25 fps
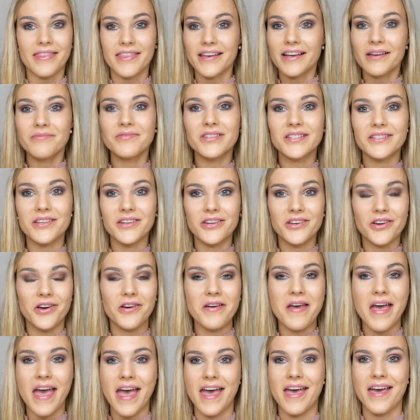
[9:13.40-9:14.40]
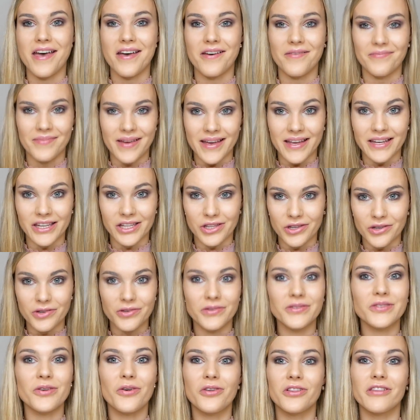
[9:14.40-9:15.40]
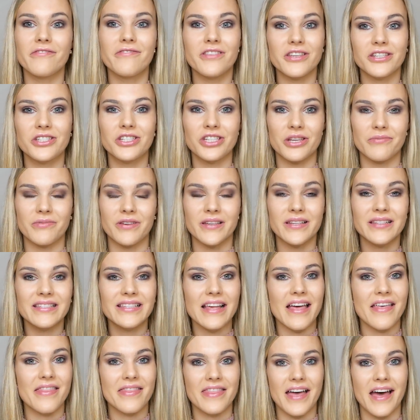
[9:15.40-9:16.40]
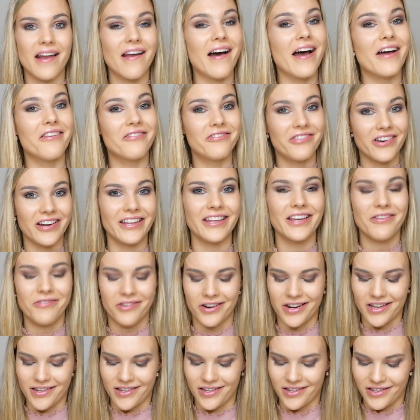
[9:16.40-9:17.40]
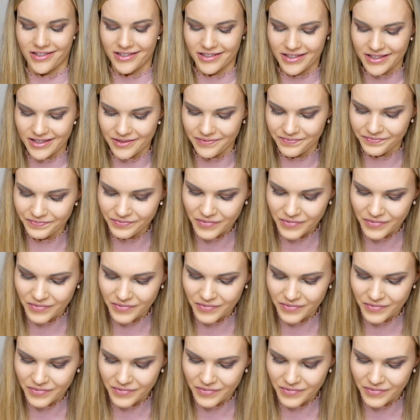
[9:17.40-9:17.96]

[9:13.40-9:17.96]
I think I'm just gonna go ham and use all of the shimmers that I really want to use.